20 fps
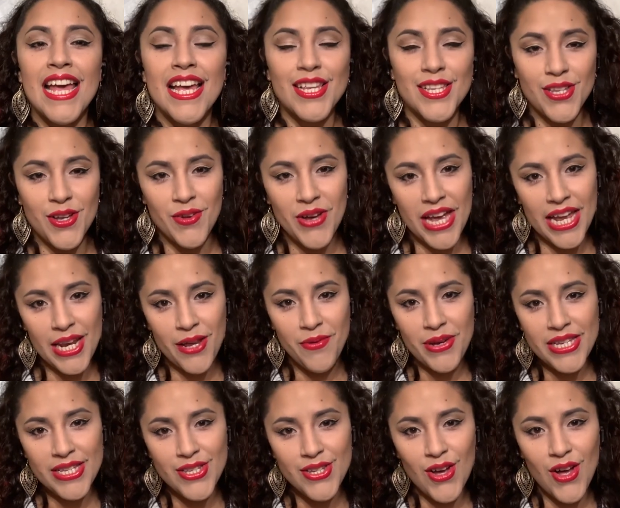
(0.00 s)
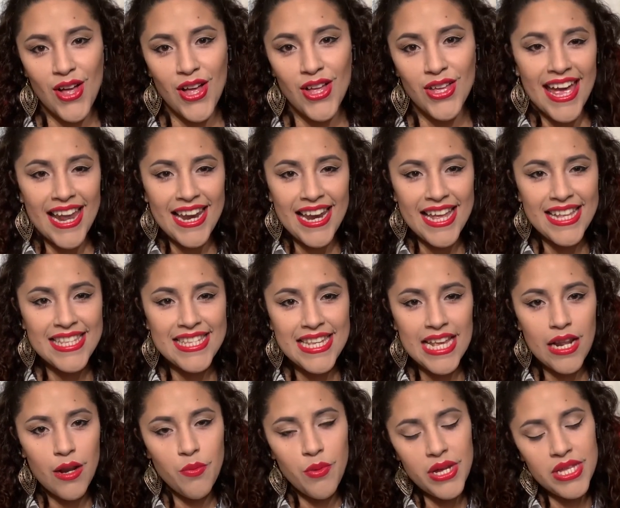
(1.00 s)
So anyways, y'all, and let's
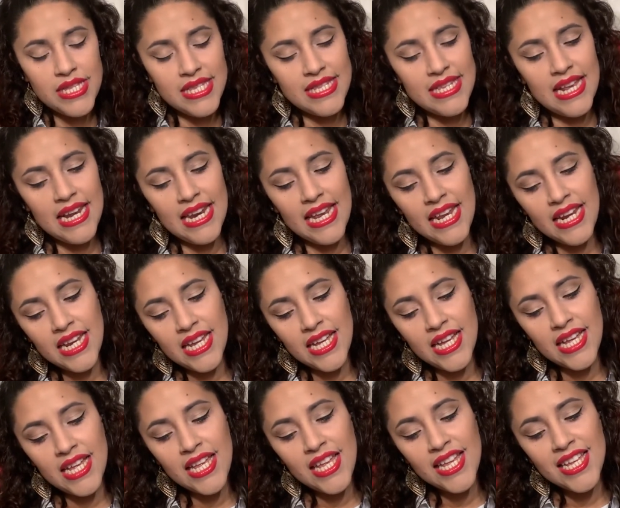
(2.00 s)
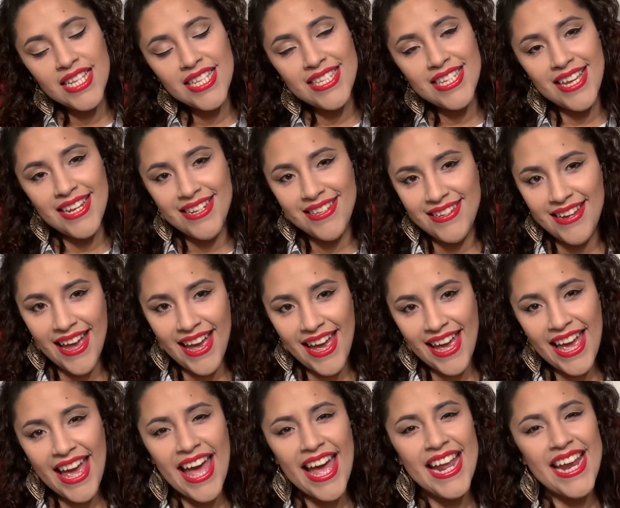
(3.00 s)
celebrate Selena
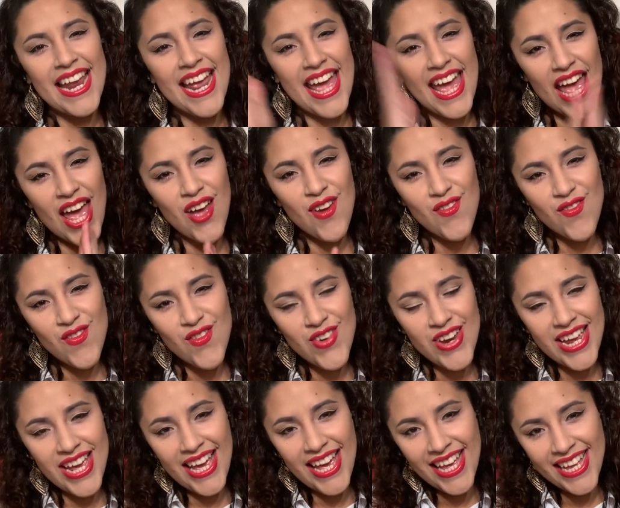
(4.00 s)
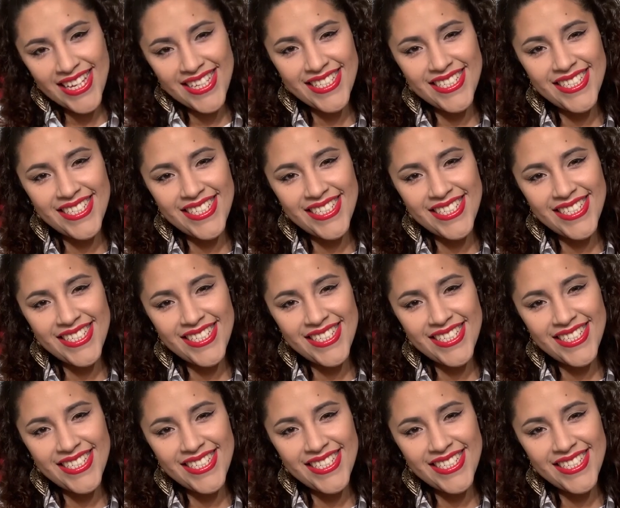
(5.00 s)
today and every